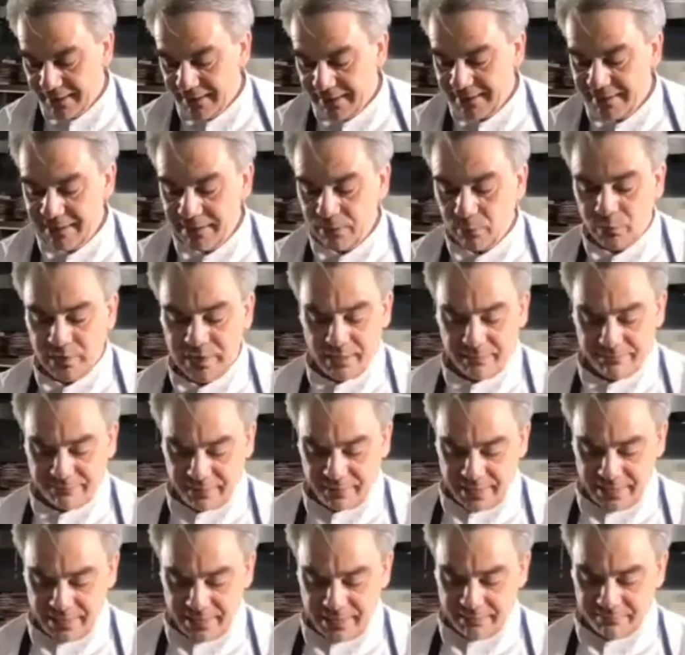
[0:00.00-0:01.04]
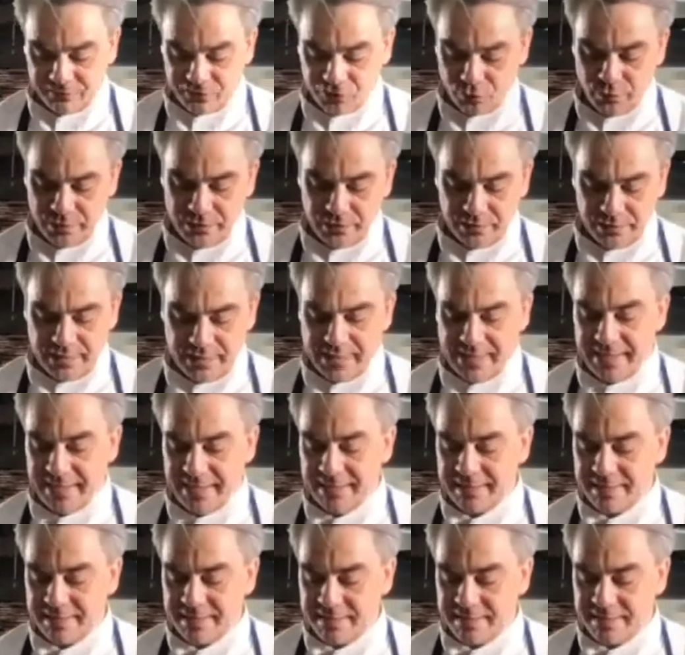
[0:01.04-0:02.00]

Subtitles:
Here I have 3 eggs.